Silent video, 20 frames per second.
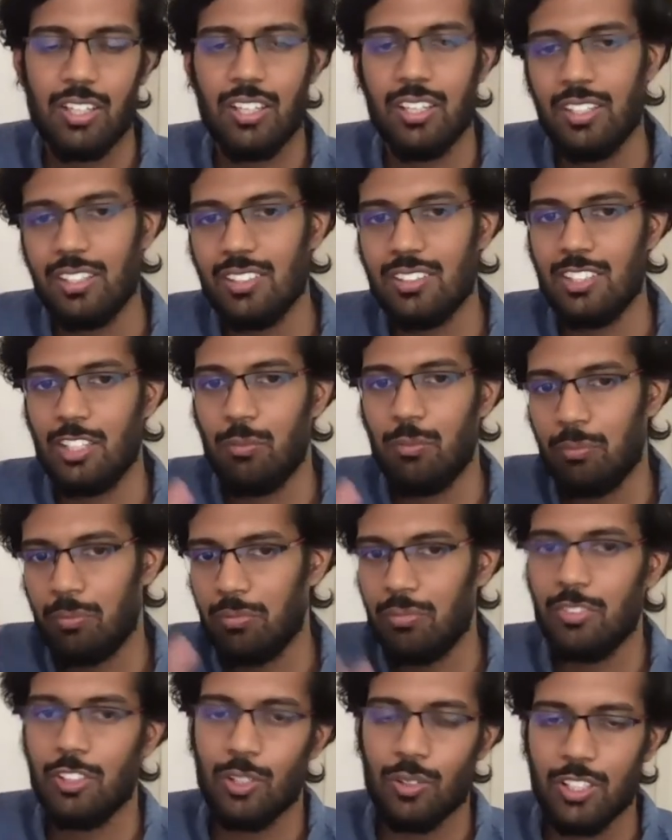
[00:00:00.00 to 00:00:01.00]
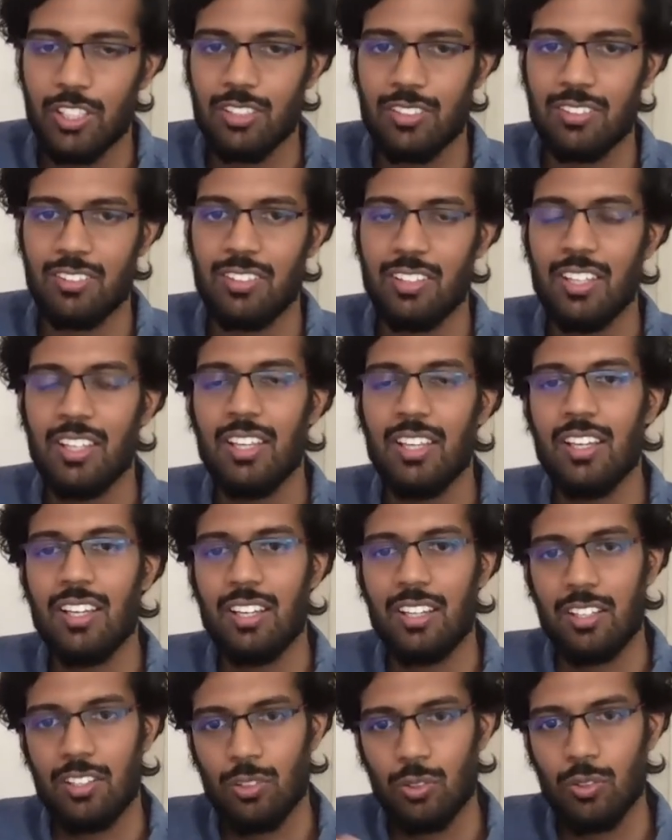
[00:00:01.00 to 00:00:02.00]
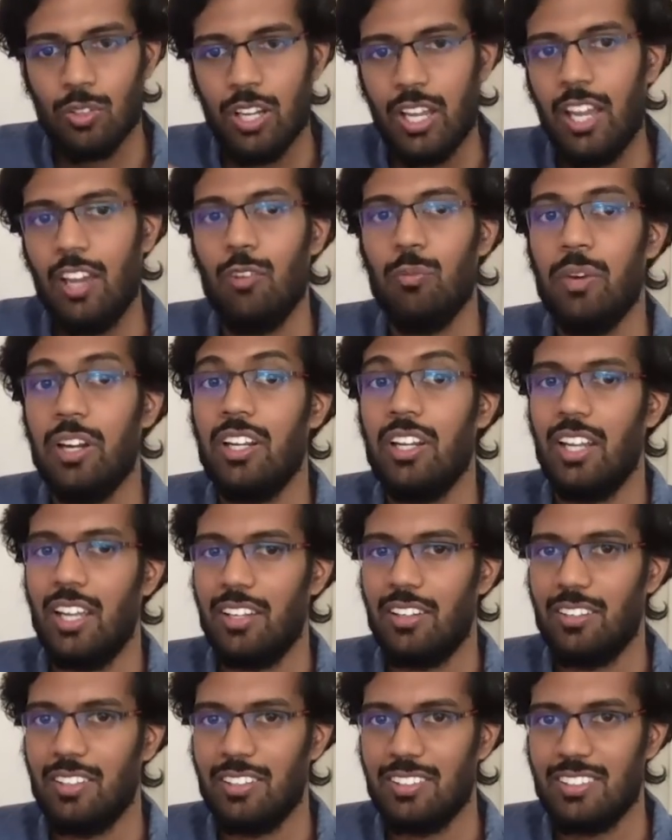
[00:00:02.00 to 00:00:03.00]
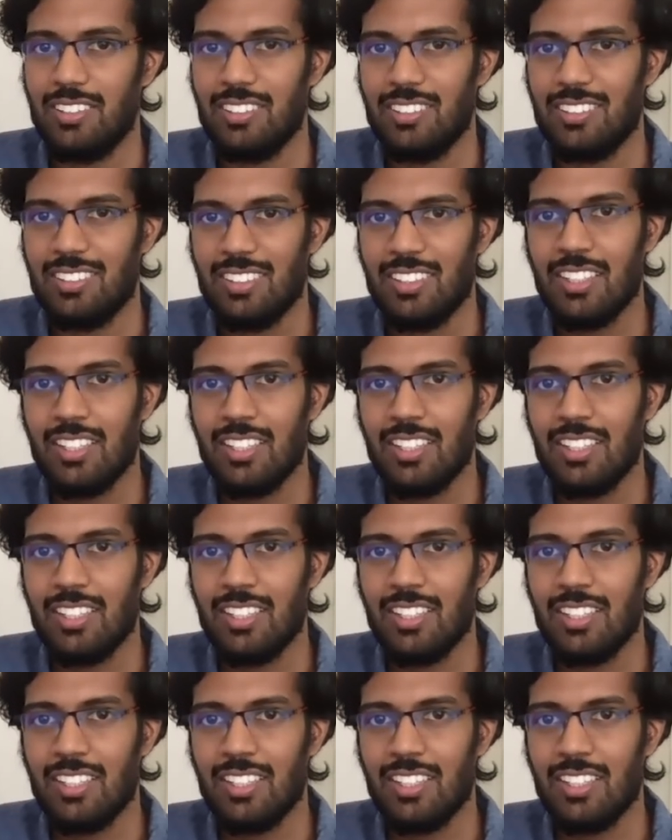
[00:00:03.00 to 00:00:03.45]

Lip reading: in some units to have better accuracies.